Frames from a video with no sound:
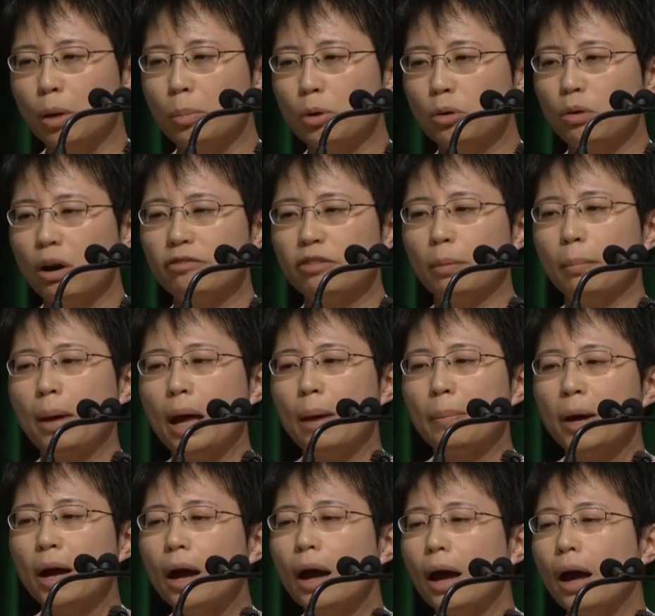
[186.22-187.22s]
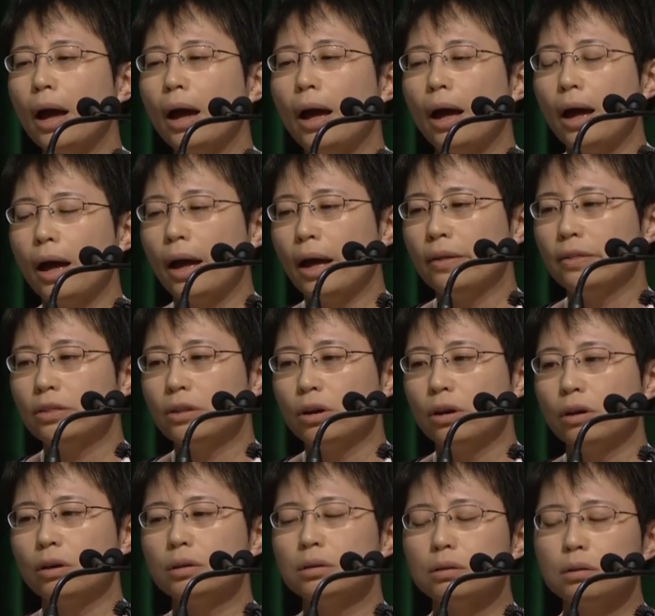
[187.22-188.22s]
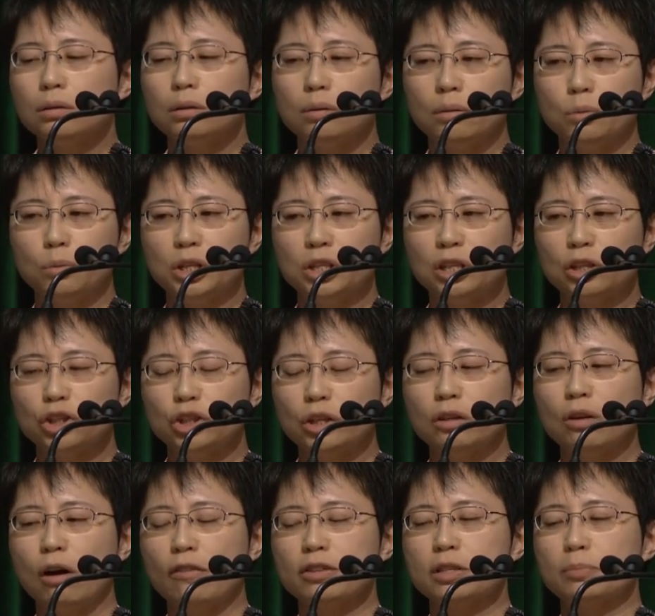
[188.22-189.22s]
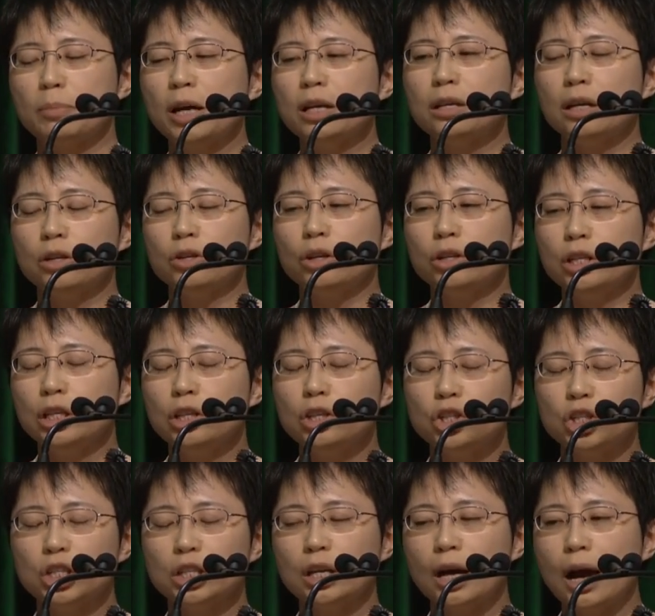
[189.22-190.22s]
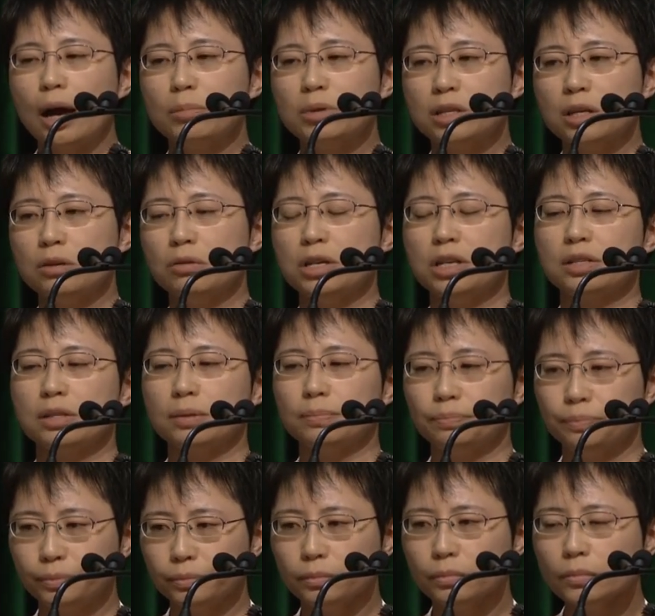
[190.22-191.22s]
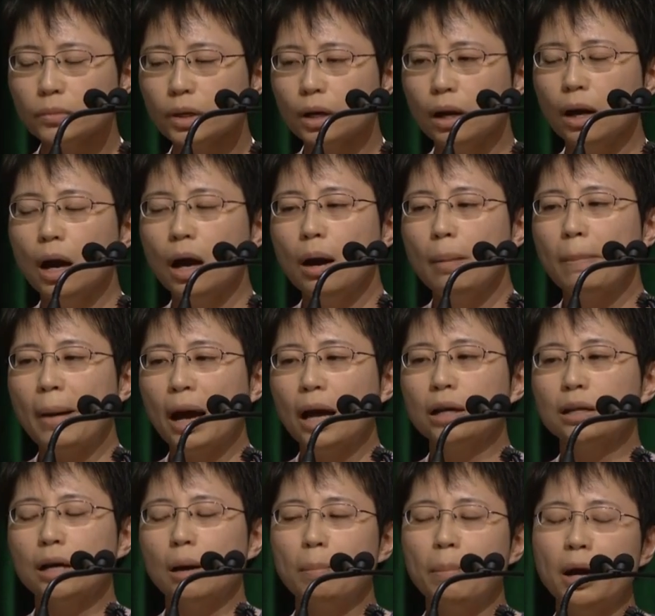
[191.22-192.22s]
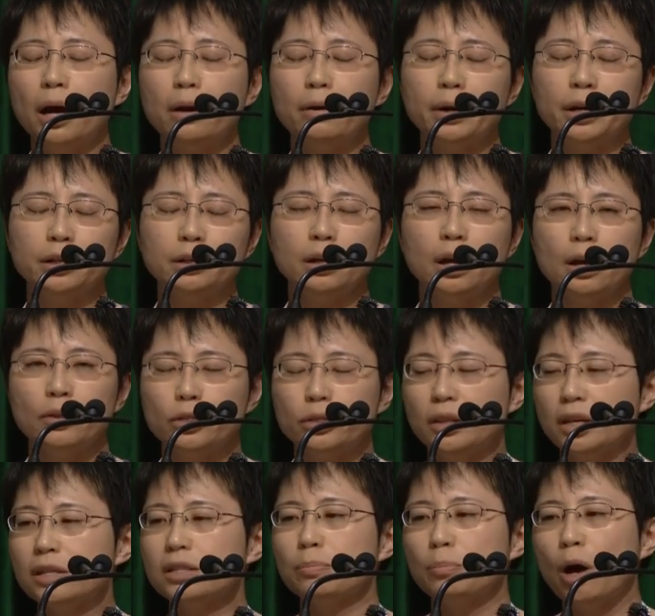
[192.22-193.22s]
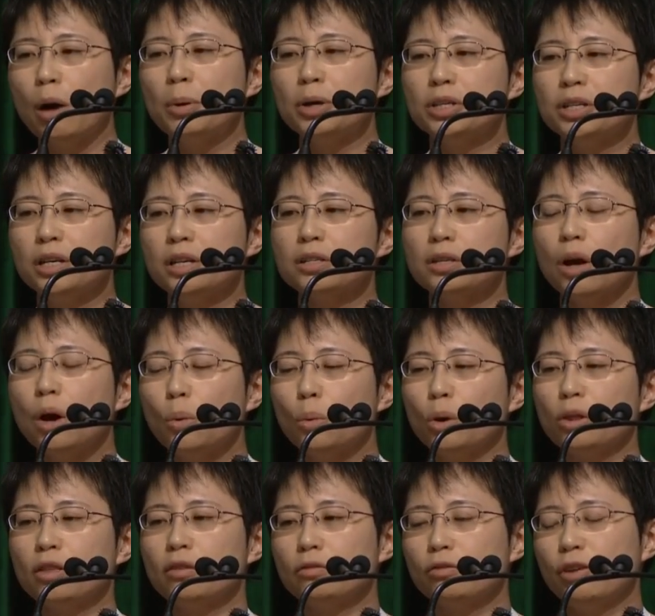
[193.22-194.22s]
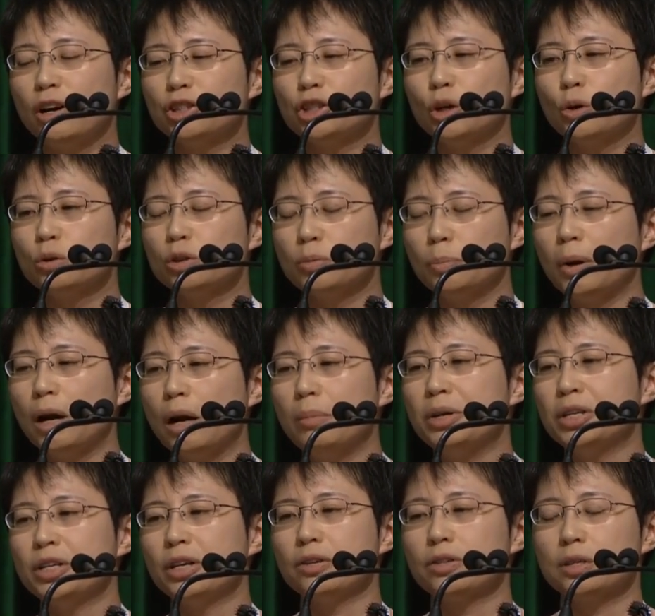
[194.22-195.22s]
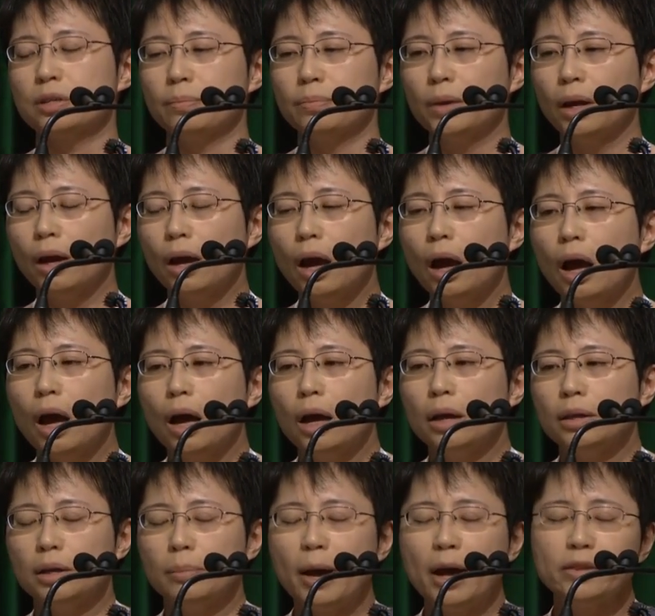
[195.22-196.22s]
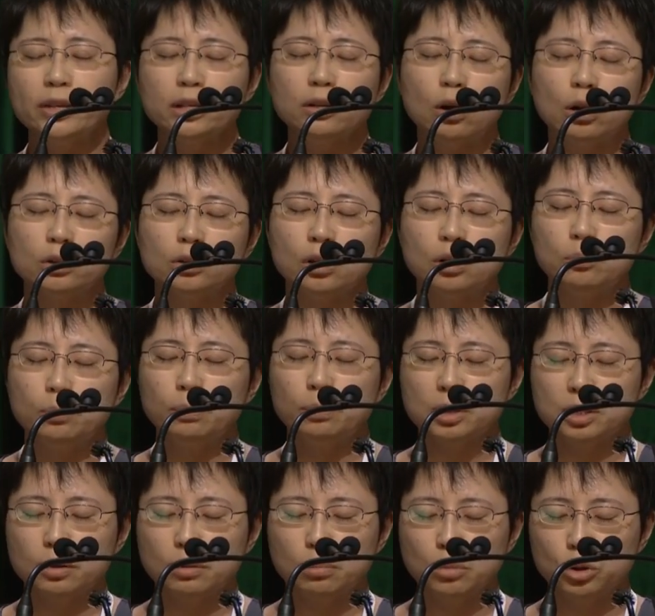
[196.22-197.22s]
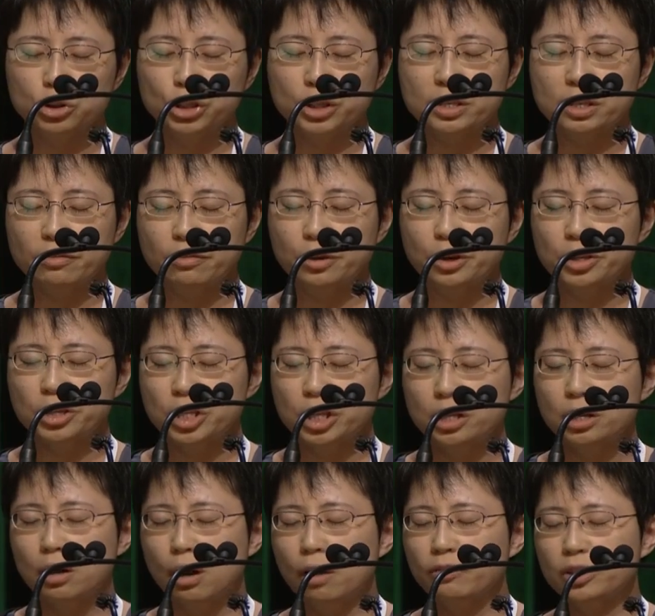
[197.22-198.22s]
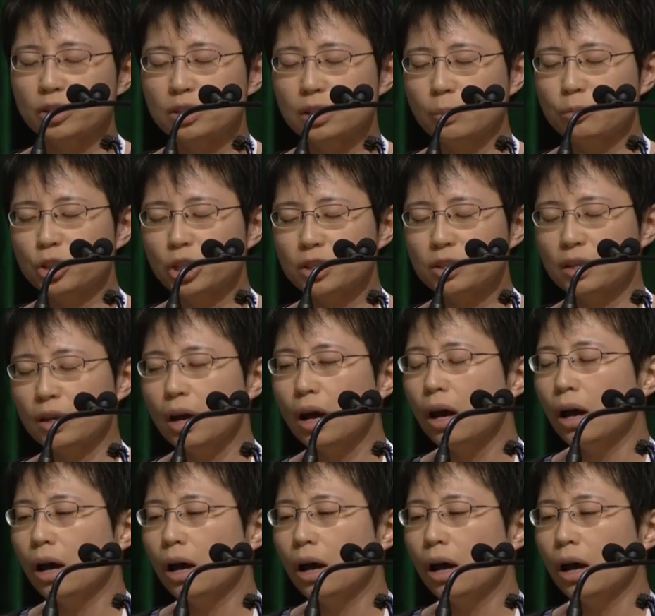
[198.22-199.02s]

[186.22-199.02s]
topographic map, and the reduction of spike in the EEG time series by comparing these properties with threshold parameters. Depending on the motion severity of the subjects,